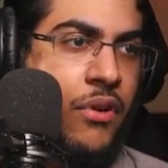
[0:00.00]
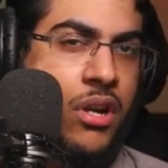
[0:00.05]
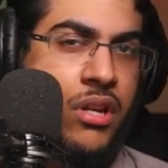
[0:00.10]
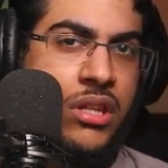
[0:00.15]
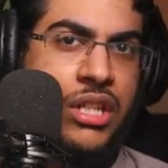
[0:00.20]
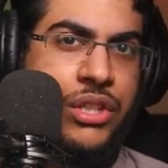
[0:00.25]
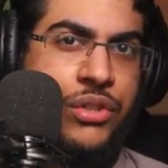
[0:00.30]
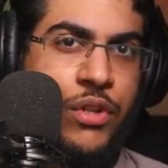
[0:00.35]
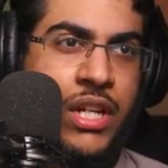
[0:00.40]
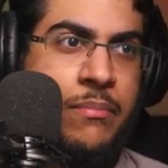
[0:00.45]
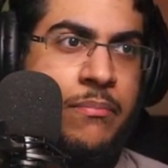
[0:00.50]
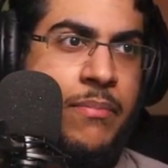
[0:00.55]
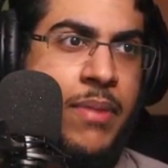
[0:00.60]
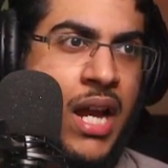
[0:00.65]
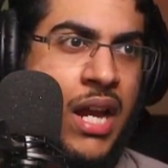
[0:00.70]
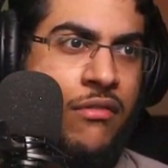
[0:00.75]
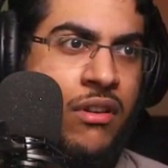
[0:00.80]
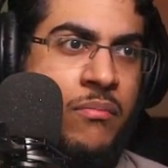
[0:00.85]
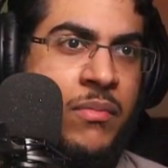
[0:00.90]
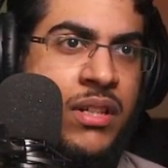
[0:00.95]
for the twin
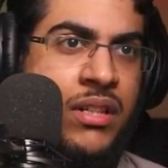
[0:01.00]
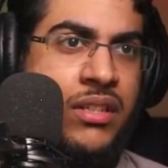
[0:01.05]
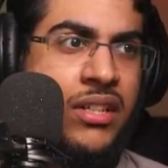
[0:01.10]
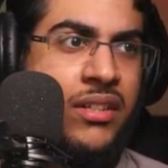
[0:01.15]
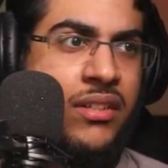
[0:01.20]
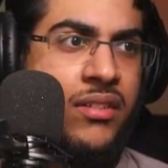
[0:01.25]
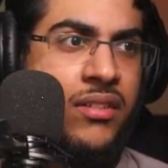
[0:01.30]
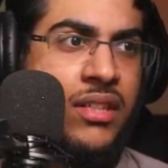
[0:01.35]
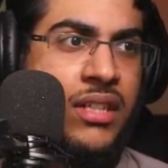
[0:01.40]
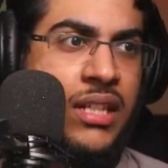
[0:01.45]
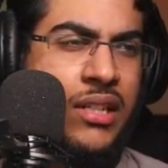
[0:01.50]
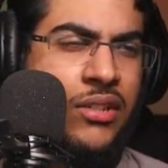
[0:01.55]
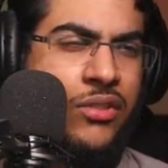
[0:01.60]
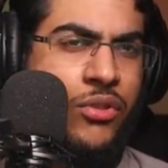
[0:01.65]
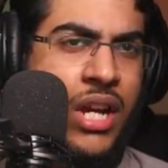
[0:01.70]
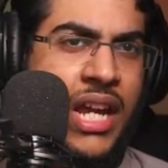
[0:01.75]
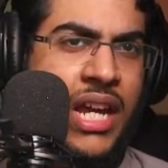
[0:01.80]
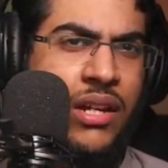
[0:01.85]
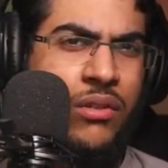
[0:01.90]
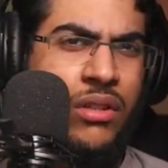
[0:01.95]
pyra buildings, the
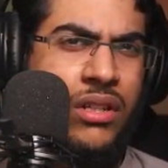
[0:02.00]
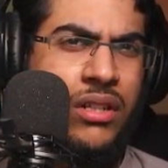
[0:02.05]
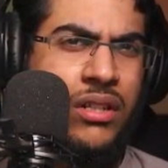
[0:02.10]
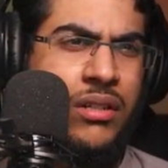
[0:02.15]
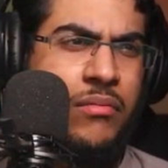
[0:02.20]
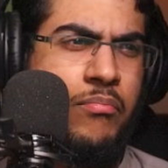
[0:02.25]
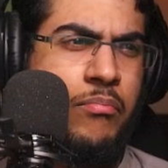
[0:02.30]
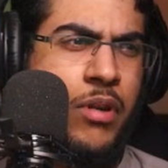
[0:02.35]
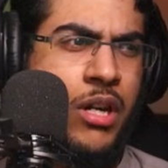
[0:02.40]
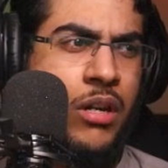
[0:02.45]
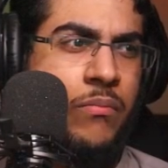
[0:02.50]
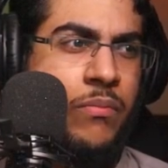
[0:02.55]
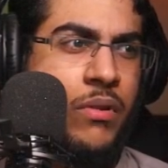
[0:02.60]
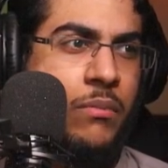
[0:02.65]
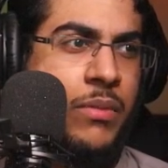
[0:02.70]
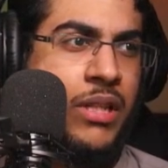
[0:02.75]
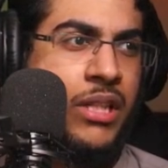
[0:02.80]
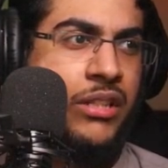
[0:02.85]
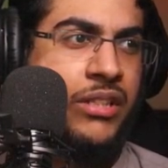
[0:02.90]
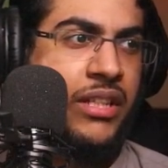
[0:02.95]
triangular
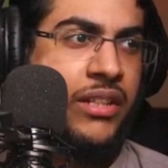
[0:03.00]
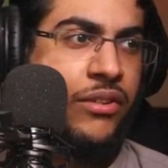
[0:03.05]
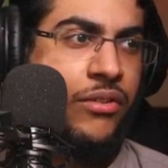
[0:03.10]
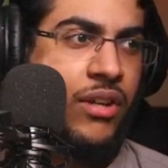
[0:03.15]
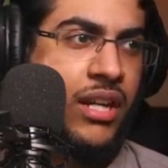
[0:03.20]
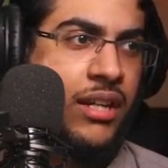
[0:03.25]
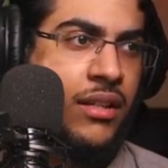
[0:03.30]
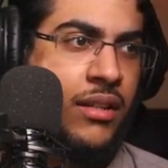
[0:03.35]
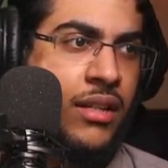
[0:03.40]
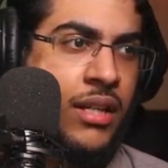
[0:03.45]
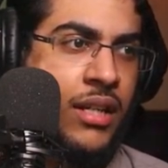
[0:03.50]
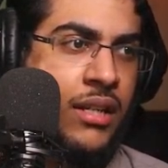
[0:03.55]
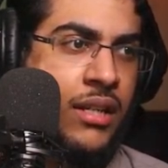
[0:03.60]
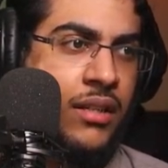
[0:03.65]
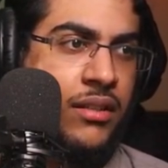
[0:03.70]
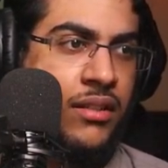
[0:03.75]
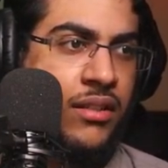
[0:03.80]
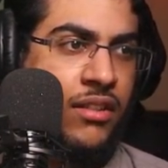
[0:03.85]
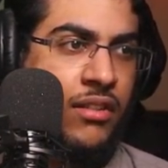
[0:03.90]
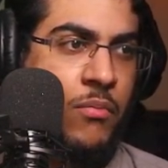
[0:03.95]
purple buildings, right?
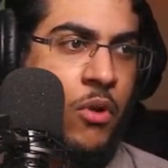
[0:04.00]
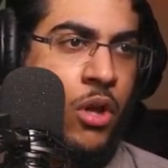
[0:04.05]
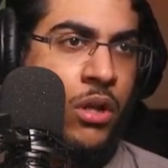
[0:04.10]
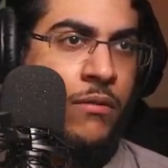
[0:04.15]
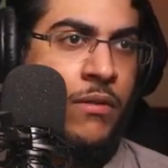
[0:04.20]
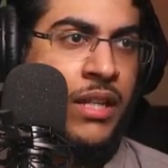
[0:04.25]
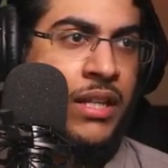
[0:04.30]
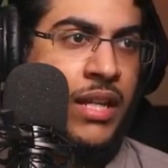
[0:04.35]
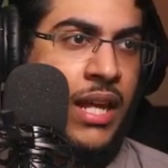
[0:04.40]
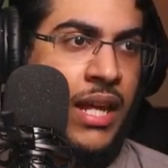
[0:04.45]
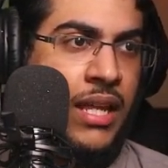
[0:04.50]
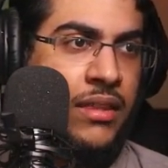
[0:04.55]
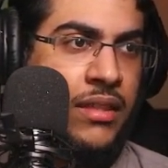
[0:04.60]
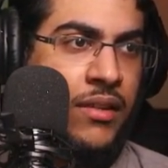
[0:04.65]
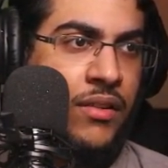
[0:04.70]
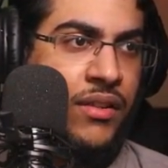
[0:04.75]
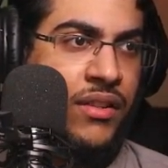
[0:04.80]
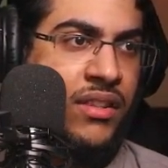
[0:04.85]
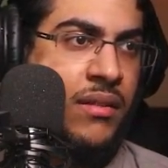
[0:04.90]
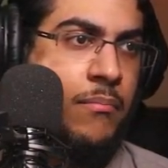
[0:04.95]
The small one,
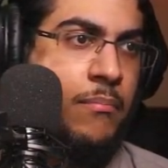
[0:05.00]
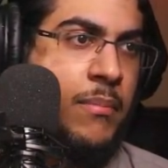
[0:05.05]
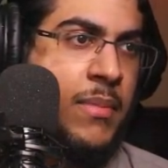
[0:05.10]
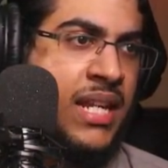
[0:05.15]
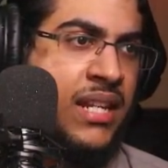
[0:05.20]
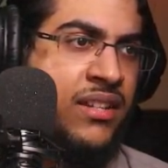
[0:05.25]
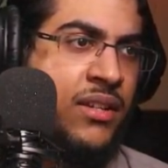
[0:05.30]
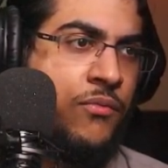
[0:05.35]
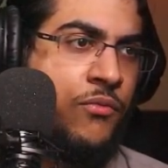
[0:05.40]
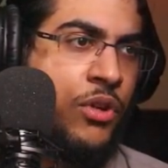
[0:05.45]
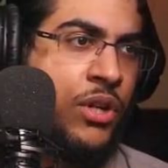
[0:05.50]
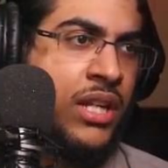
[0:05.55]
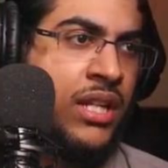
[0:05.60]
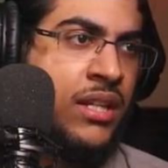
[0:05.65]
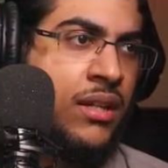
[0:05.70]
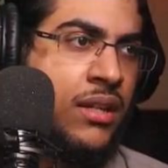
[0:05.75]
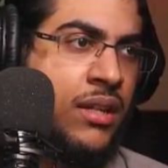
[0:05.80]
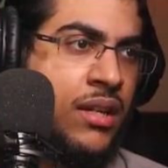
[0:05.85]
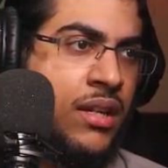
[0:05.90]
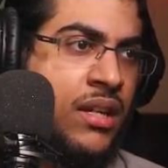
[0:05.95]
and there's the medium
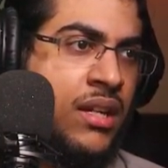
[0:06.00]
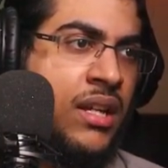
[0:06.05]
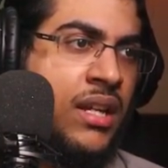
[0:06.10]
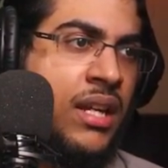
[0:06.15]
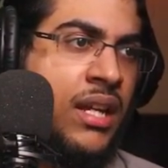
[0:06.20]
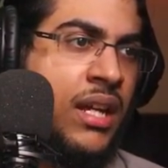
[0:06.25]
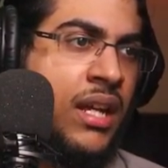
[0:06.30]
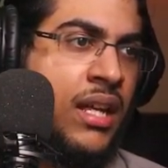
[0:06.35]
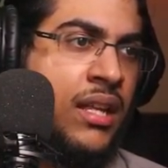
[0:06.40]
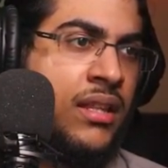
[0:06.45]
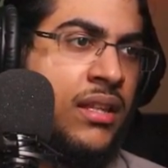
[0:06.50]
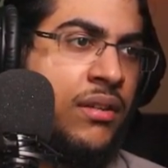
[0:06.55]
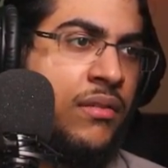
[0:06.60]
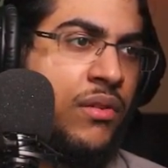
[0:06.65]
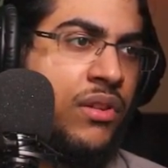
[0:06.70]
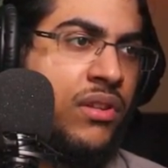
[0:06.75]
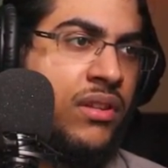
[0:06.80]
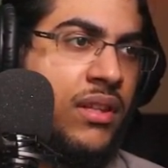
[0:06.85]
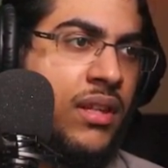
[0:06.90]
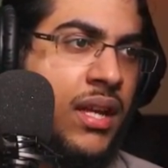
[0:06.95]
one, and
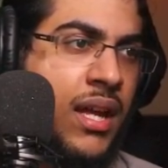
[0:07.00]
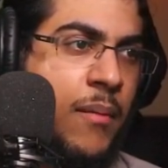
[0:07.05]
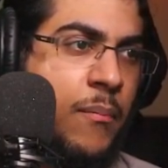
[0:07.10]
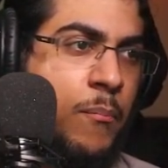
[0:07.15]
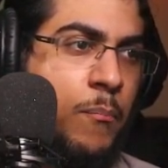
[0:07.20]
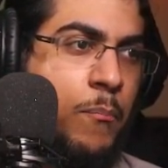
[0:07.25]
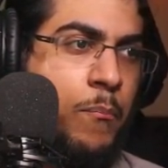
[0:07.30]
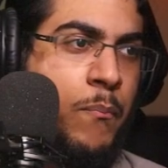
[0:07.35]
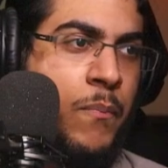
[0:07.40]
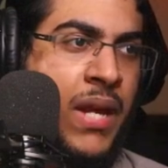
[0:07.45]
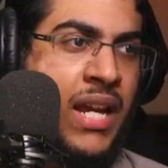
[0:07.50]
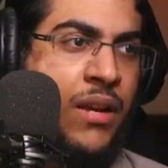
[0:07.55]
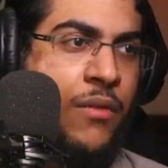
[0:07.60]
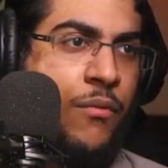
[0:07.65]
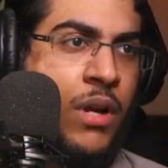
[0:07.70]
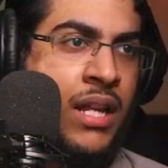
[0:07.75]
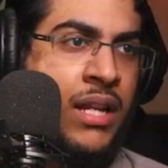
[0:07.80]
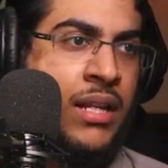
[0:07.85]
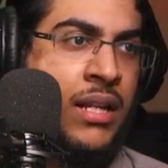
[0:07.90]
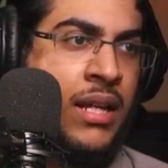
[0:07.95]
there's the
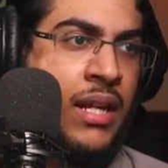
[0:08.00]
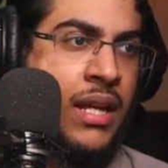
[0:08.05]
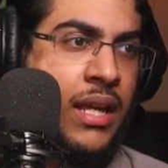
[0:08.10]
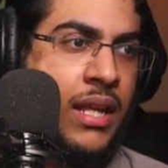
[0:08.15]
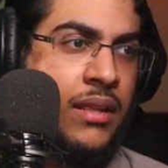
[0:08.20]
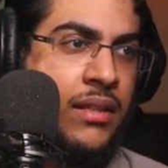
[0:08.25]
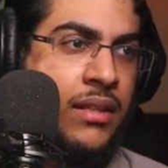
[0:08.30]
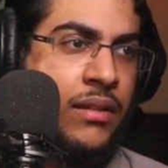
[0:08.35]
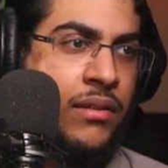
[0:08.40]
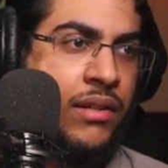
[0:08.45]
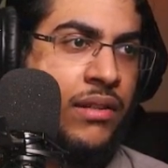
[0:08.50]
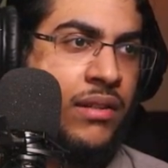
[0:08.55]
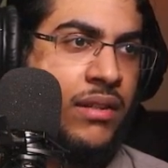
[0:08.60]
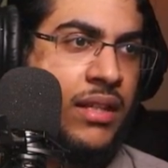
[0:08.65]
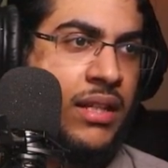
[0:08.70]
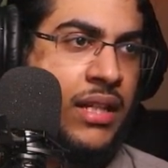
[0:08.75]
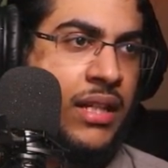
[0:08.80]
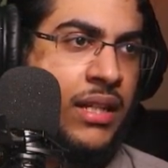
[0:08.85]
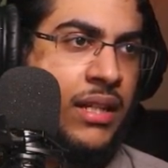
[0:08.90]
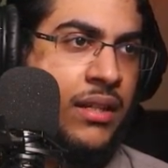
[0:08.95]
big one, and there's
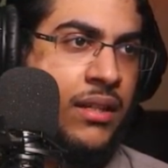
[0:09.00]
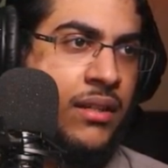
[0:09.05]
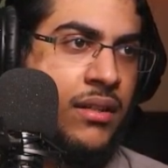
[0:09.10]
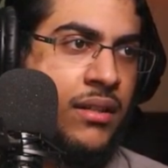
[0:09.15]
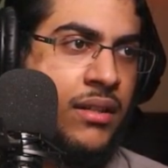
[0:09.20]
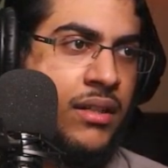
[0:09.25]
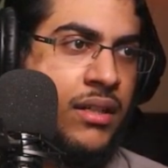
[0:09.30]
the